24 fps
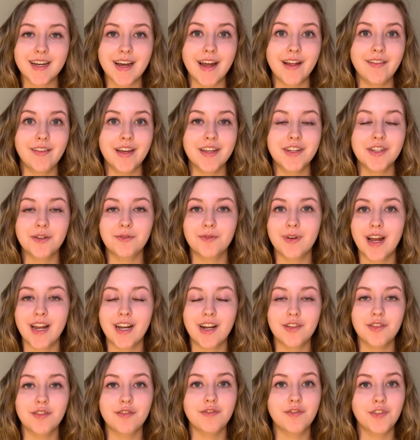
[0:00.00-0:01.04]
I like to write
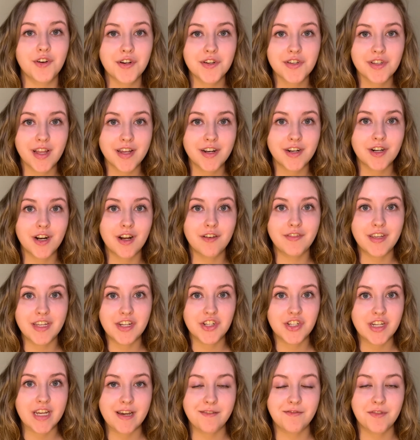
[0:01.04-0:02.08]
out the first letter of each
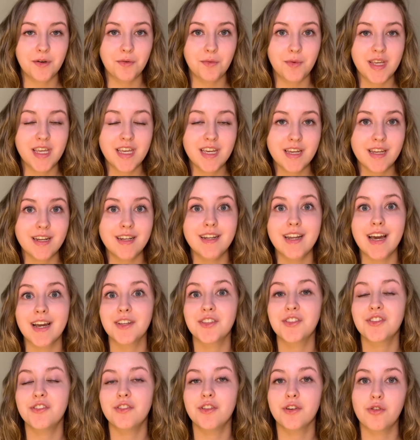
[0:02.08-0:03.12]
day of the week
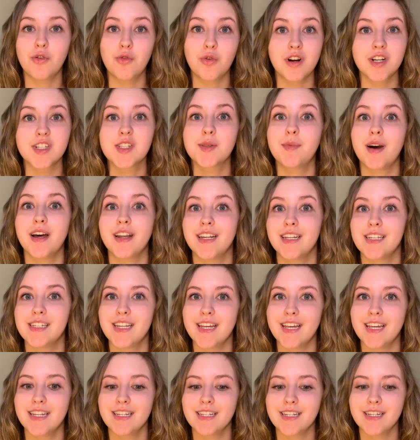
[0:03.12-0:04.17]
next to the corresponding
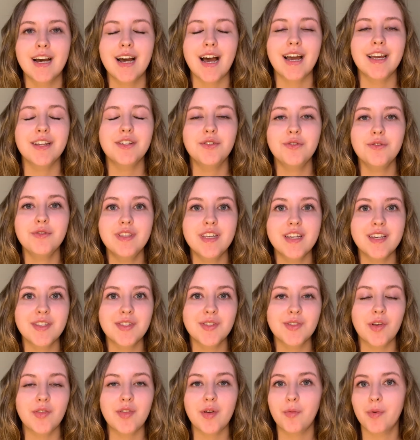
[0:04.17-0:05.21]
date. I do this
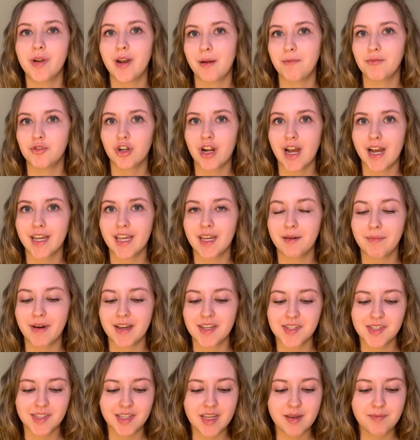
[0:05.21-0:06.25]
so that when I'm tracking my
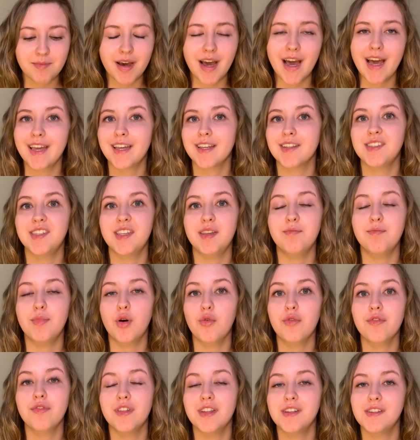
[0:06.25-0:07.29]
sleep, I can see
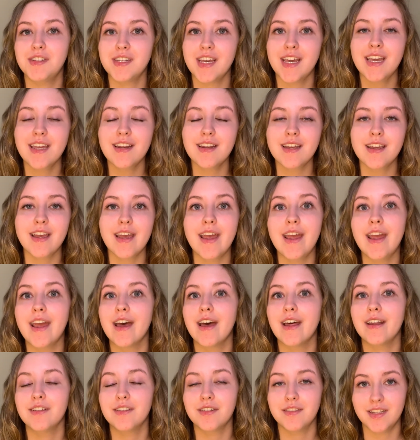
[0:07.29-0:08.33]
both the date
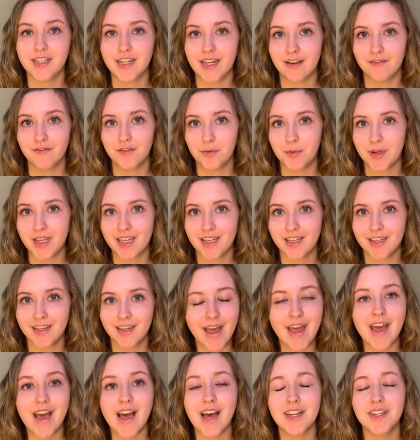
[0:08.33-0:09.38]
and the day of the week.
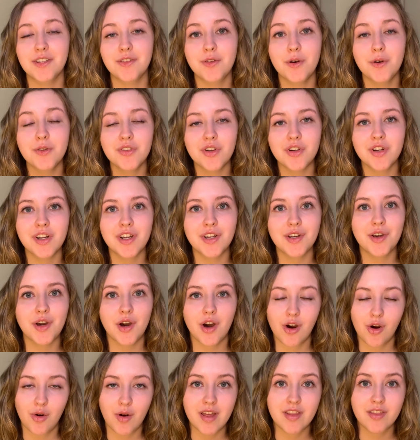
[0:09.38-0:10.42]
And those are going to
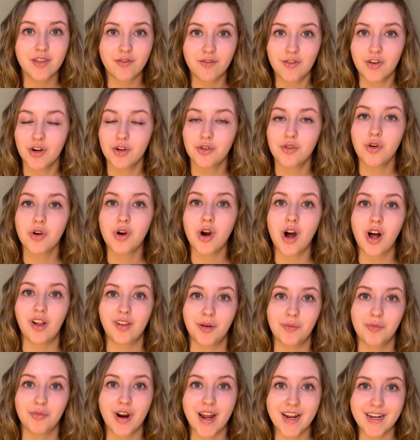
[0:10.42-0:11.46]
go in the vertical
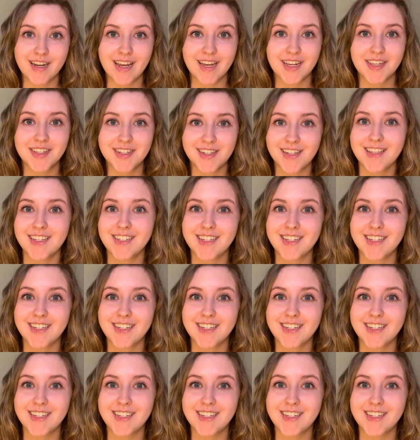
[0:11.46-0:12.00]
column right next to the